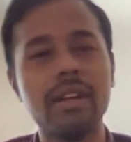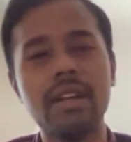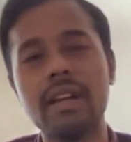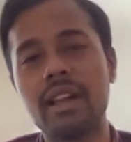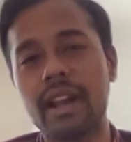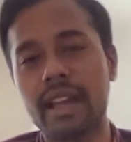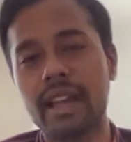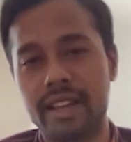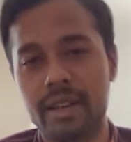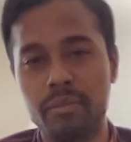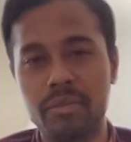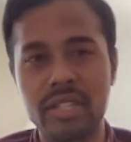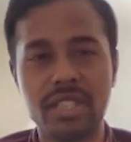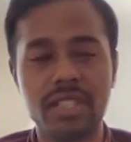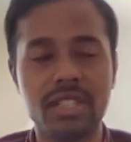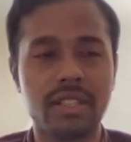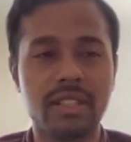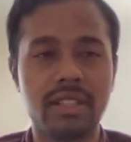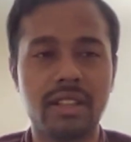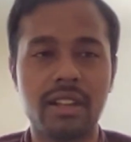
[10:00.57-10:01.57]
like I
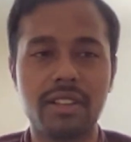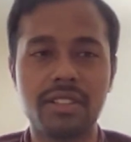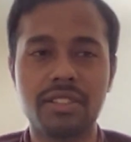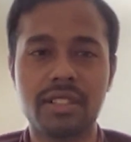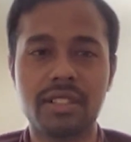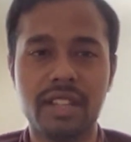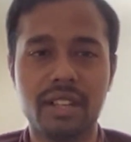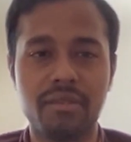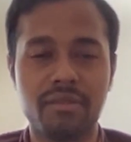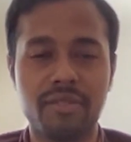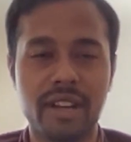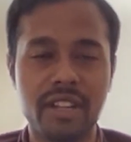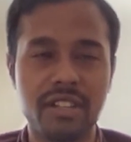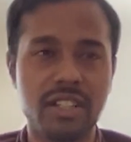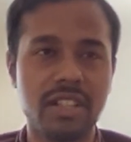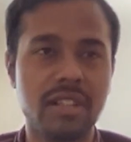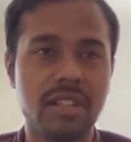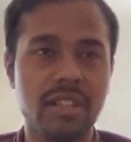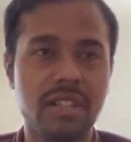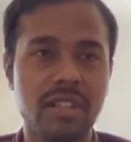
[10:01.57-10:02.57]
mentioned, the luxury and
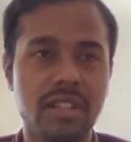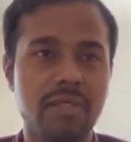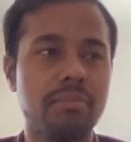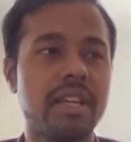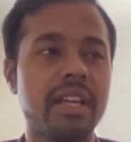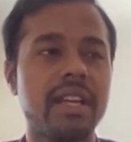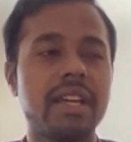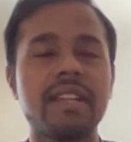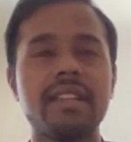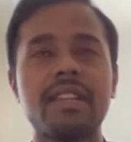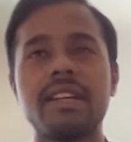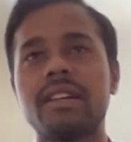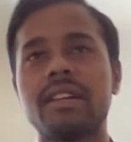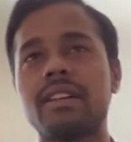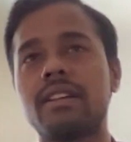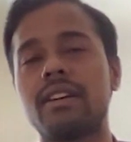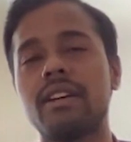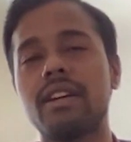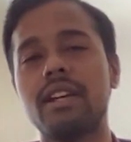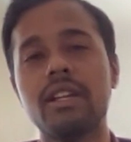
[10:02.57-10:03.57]
fashion MBA, then
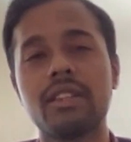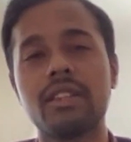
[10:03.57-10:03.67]
the